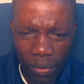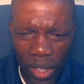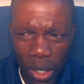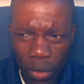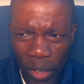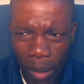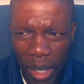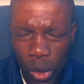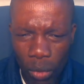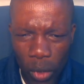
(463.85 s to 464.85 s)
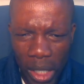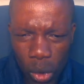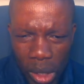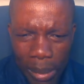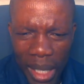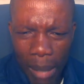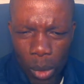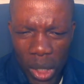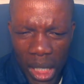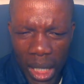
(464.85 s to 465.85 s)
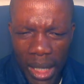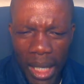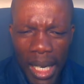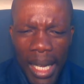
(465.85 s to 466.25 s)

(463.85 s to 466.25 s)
Thank you very much. Don't forget to subscribe to this channel,